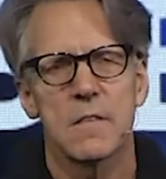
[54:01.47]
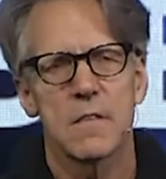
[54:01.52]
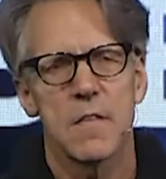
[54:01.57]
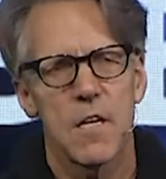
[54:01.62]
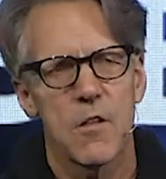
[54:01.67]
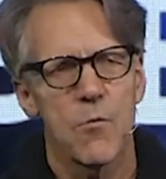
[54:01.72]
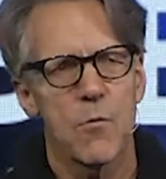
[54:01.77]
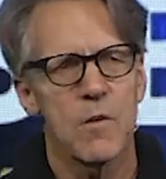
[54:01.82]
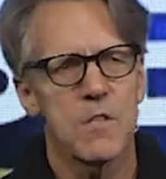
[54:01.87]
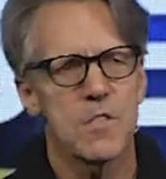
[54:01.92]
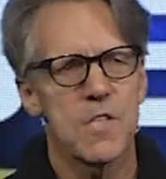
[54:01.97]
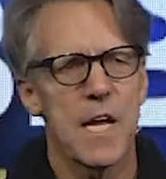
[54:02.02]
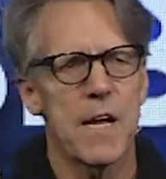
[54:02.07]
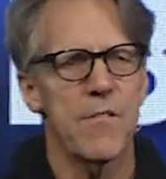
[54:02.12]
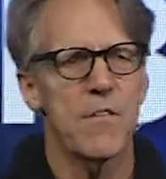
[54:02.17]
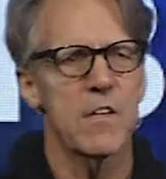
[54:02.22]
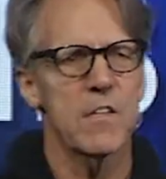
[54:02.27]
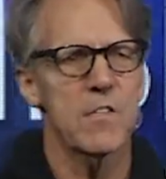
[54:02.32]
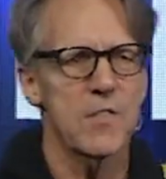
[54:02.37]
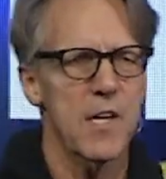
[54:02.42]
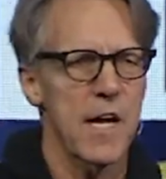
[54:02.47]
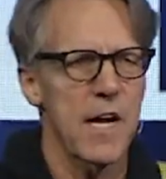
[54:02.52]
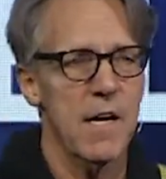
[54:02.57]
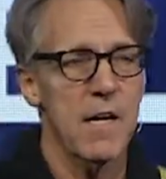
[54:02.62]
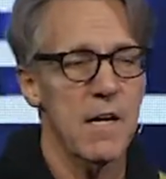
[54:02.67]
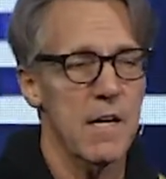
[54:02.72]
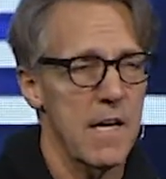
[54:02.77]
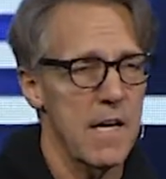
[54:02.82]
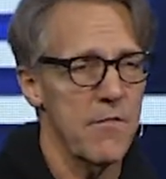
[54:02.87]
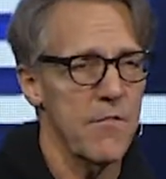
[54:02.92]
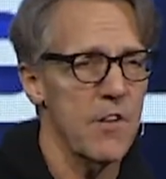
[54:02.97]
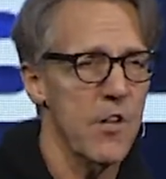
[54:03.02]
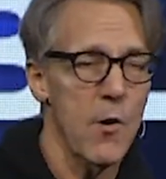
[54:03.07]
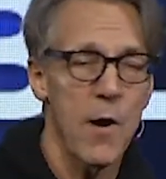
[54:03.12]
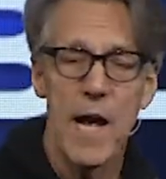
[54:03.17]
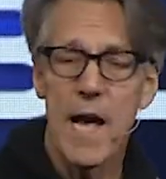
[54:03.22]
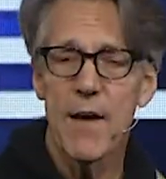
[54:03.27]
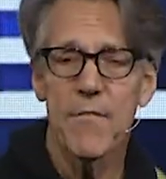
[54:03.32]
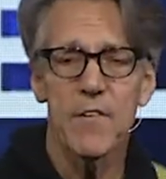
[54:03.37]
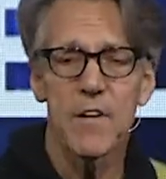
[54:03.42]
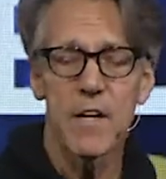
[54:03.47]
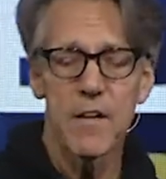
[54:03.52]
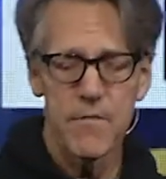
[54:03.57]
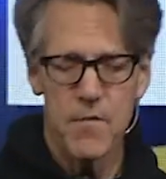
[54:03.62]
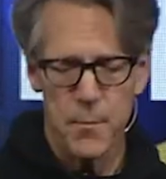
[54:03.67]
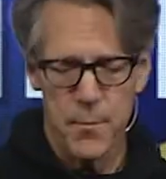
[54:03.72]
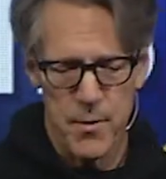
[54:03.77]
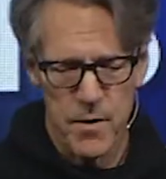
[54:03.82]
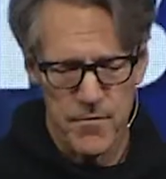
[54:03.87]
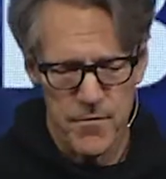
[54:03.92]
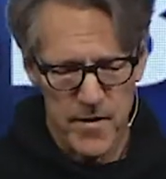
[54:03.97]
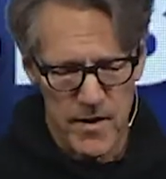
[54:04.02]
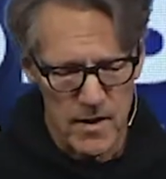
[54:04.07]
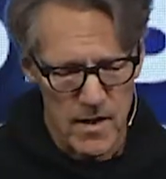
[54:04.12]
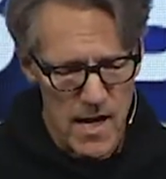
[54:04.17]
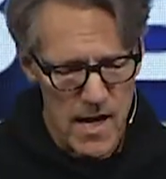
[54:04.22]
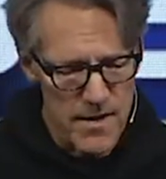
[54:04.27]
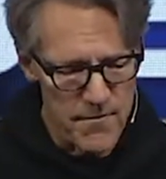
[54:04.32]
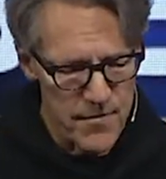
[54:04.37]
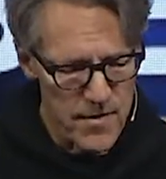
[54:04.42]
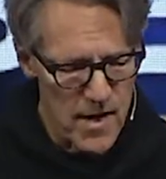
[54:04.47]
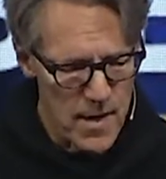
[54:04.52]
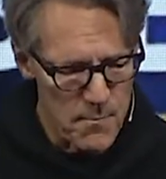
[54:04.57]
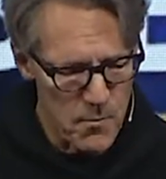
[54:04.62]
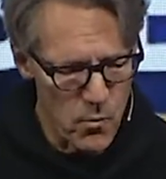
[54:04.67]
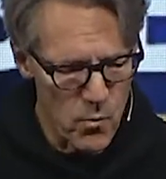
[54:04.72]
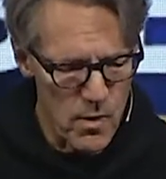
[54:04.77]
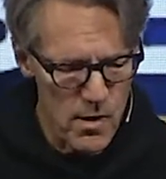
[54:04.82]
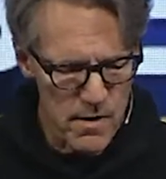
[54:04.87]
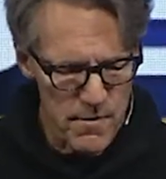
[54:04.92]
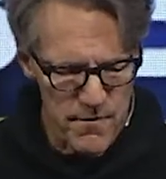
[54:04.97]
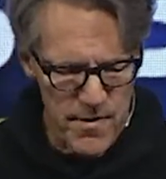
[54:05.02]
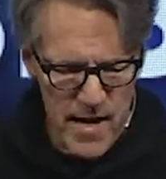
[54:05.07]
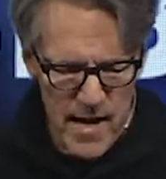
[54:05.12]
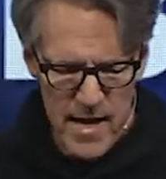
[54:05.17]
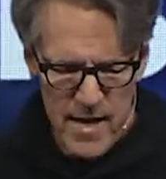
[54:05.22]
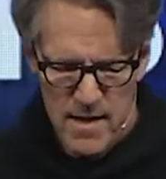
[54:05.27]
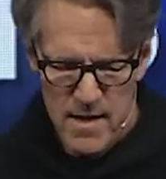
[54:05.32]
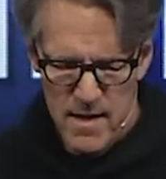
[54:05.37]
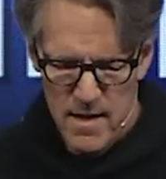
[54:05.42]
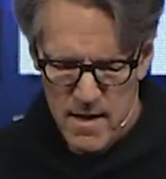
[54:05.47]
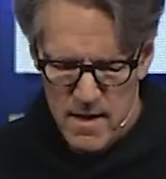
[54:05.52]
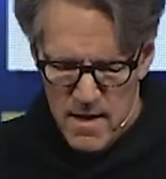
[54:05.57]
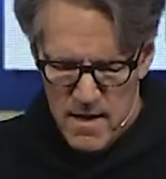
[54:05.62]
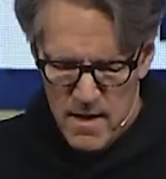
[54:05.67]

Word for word: in other words, David is saying, even though I haven't lived a perfect life, and I'm aware of that,